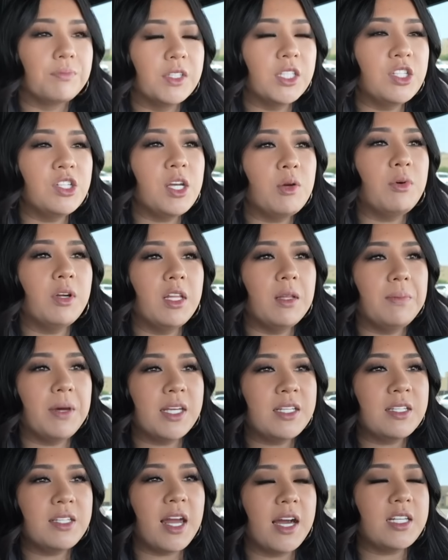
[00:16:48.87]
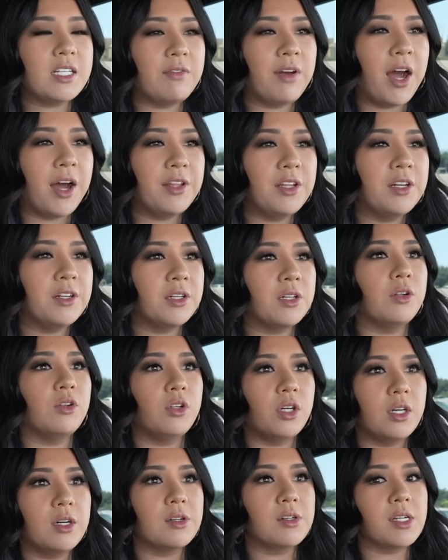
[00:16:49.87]
This is like one of the best snacks I've had there in a
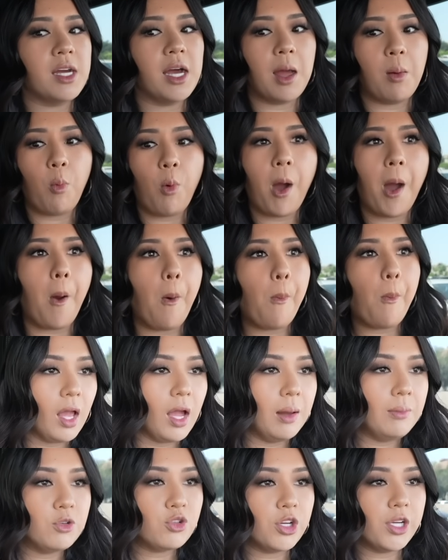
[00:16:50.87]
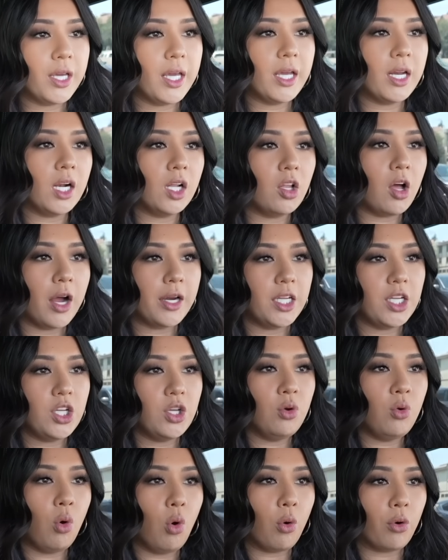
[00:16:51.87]
long time. Wow. I'm drinking an Alani
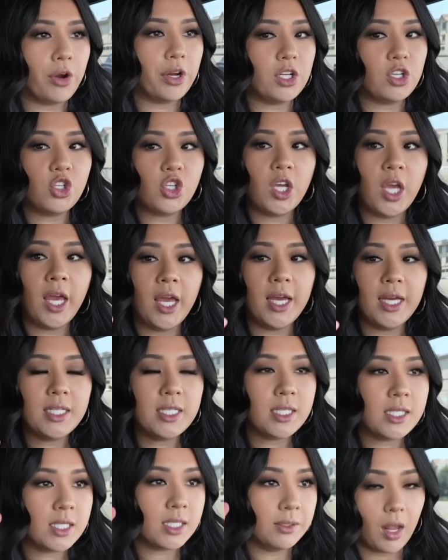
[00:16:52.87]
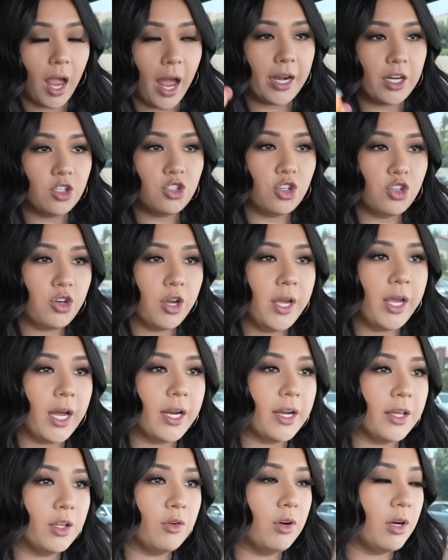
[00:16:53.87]
Nu Orange Kiss energy drink,
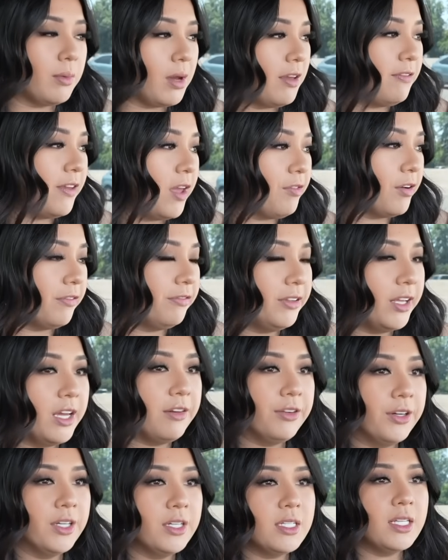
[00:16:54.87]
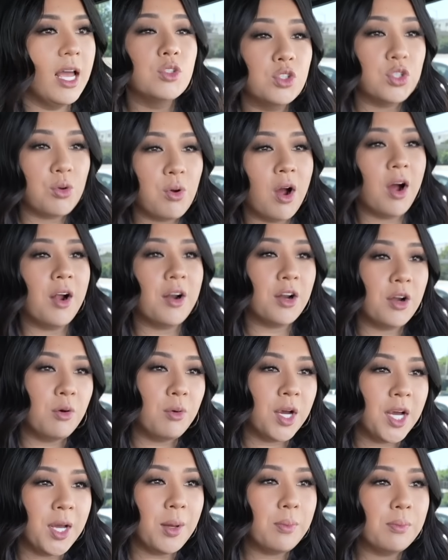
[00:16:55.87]
another one of my favorite flavors. So we're on our
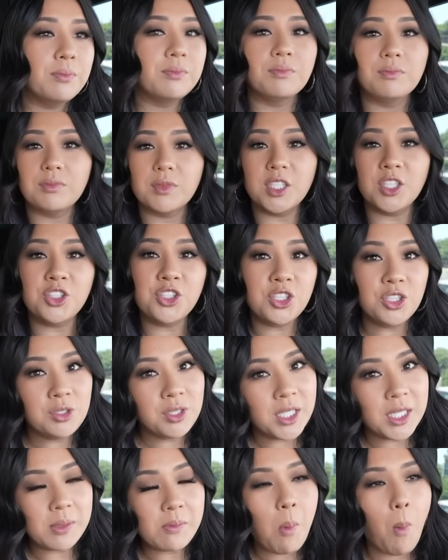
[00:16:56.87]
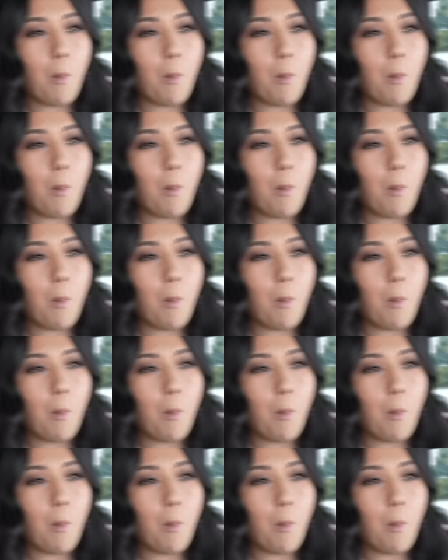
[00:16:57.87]
way. I'll see you there.